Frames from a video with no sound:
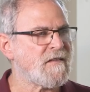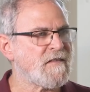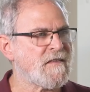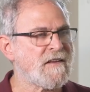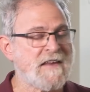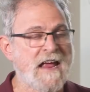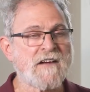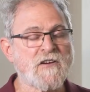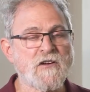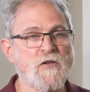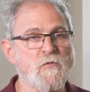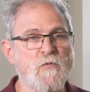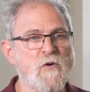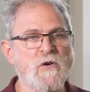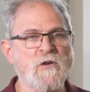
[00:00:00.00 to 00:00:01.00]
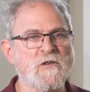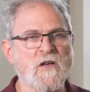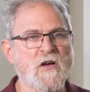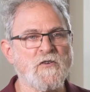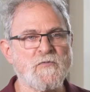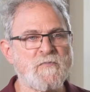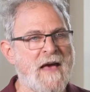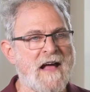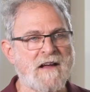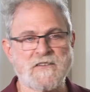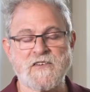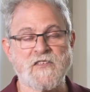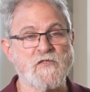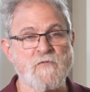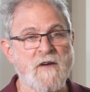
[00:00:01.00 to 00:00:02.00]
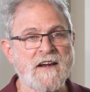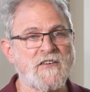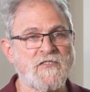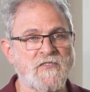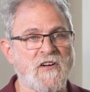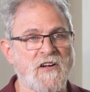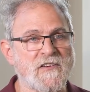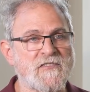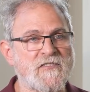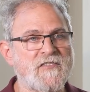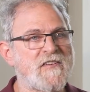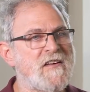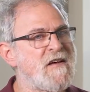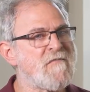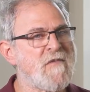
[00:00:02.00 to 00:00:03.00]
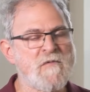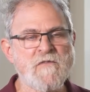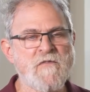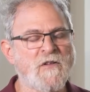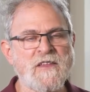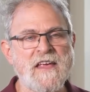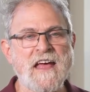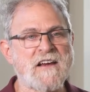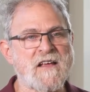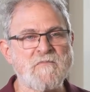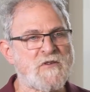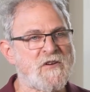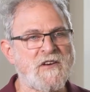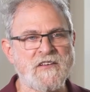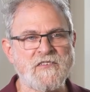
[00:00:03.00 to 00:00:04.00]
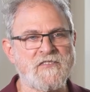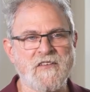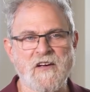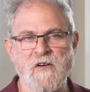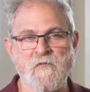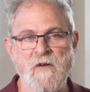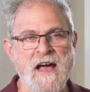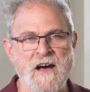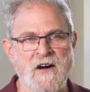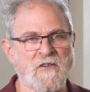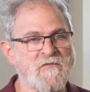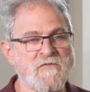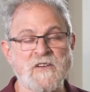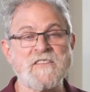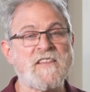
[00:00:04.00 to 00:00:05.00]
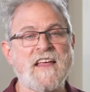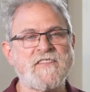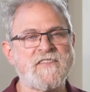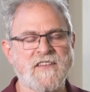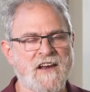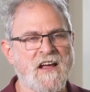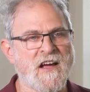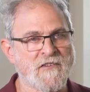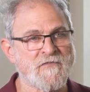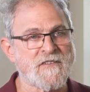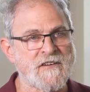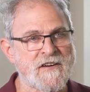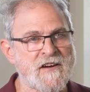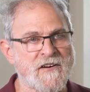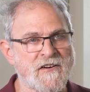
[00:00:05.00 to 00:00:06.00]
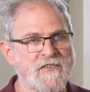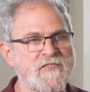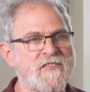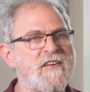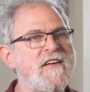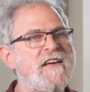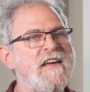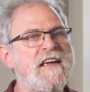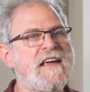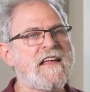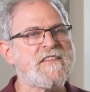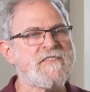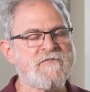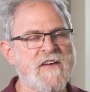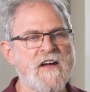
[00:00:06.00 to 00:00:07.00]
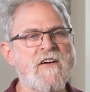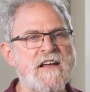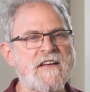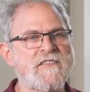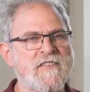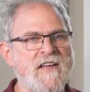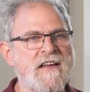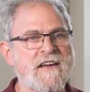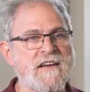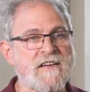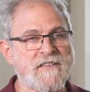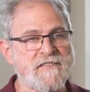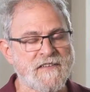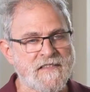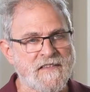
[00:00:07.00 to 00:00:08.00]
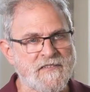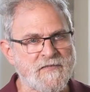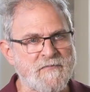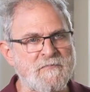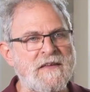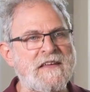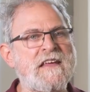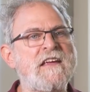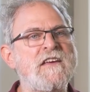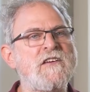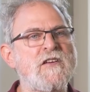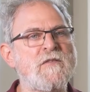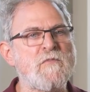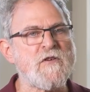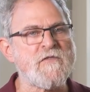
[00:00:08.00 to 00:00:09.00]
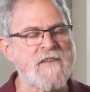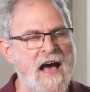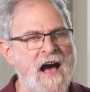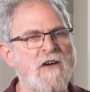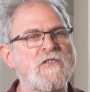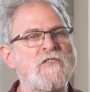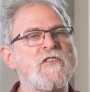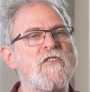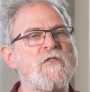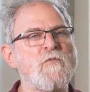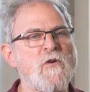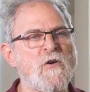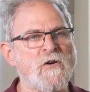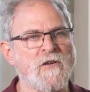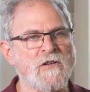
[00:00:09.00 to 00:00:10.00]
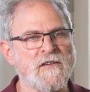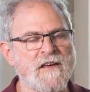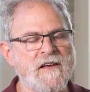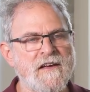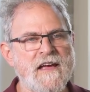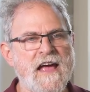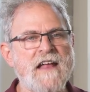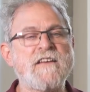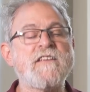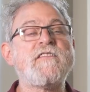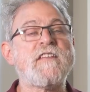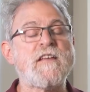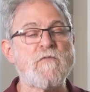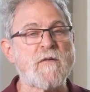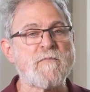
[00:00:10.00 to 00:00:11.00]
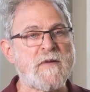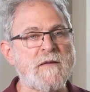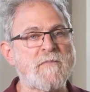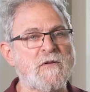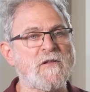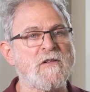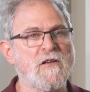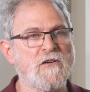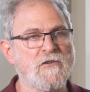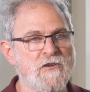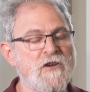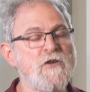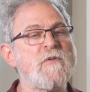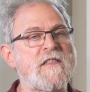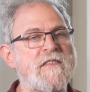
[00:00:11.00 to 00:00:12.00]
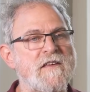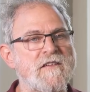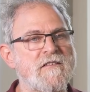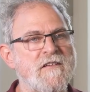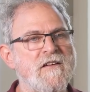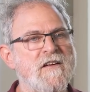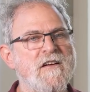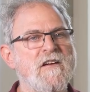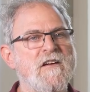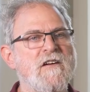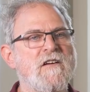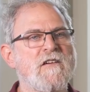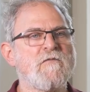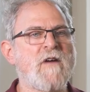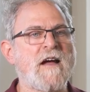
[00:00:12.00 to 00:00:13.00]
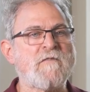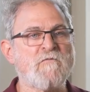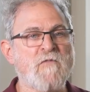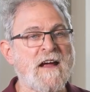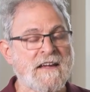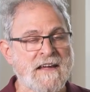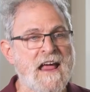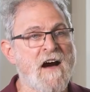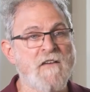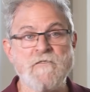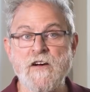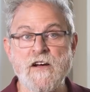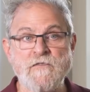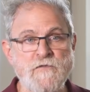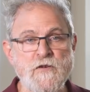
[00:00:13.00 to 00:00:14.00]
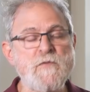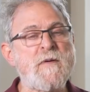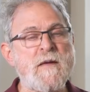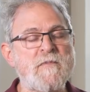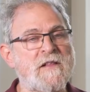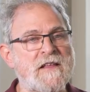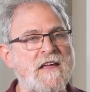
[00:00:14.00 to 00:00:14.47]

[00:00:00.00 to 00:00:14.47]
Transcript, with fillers: The technical world goes back to the Renaissance, but we've only had computing around for less than 100 years. It's very exciting to see this begin to move out into the world and to see what people do with it. Right now, very few people